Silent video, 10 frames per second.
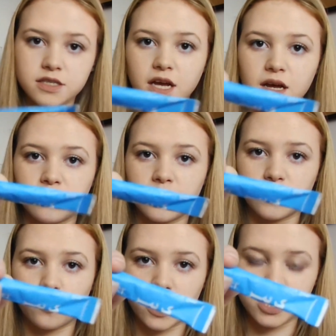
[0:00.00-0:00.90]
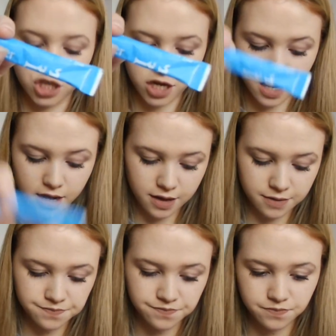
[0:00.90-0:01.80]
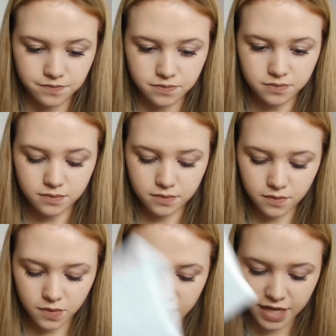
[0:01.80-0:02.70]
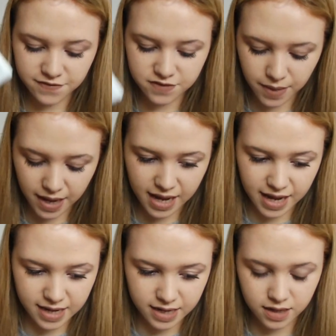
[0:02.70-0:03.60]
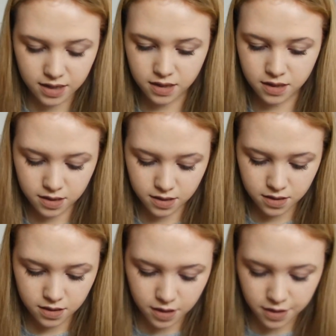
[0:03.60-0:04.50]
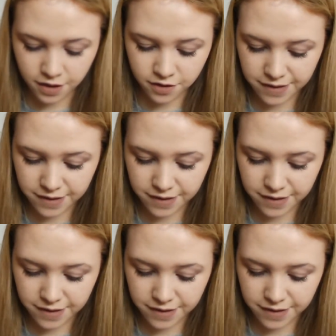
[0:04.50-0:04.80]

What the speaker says: some white sugar, gift bag, another